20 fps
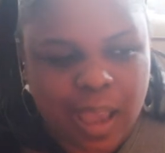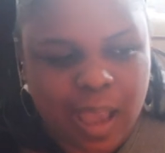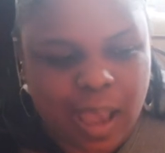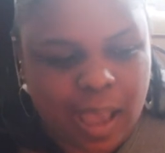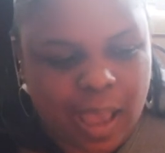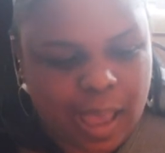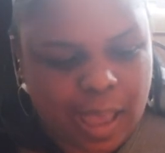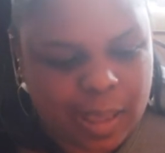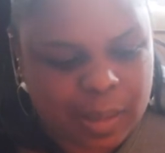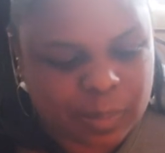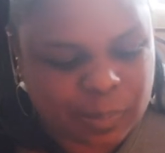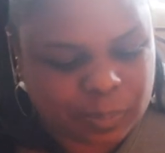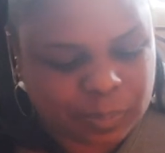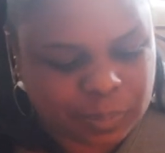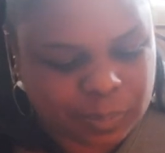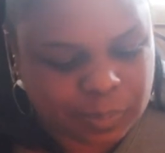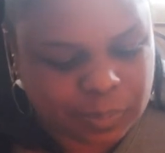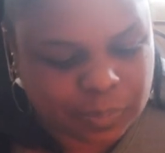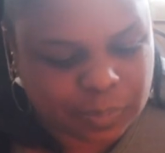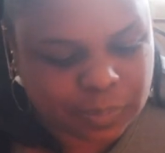And
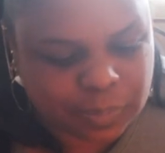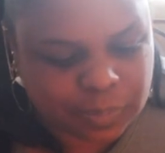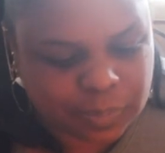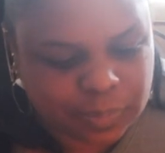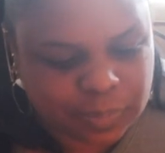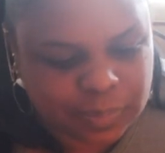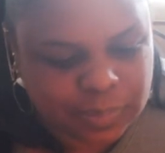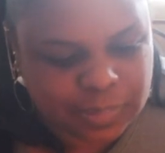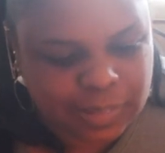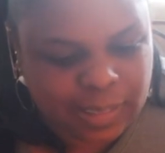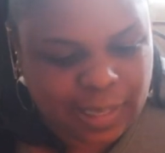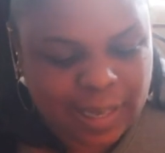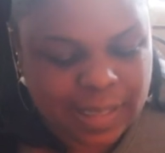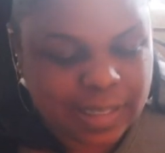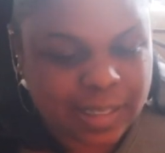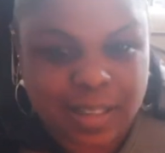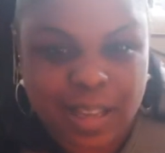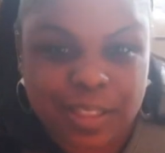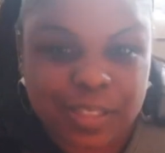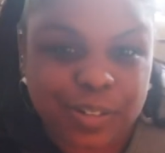
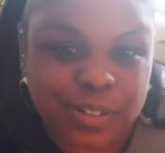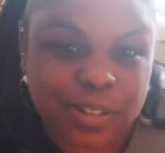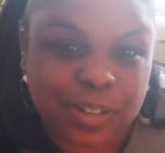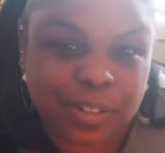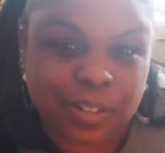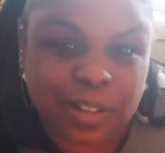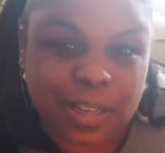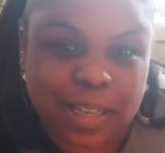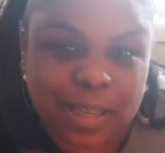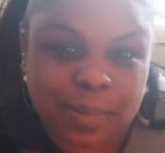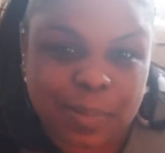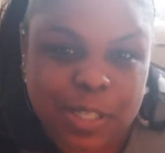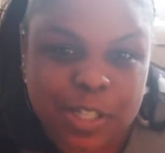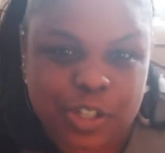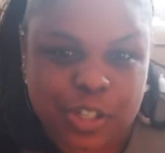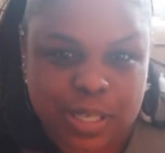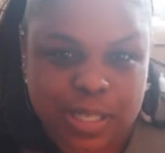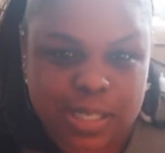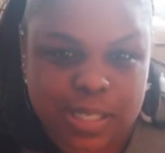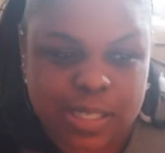another are
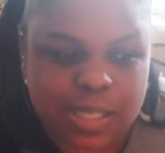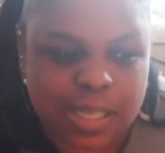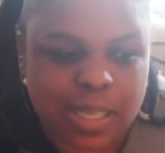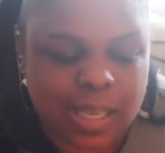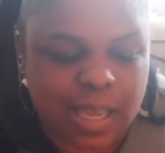images.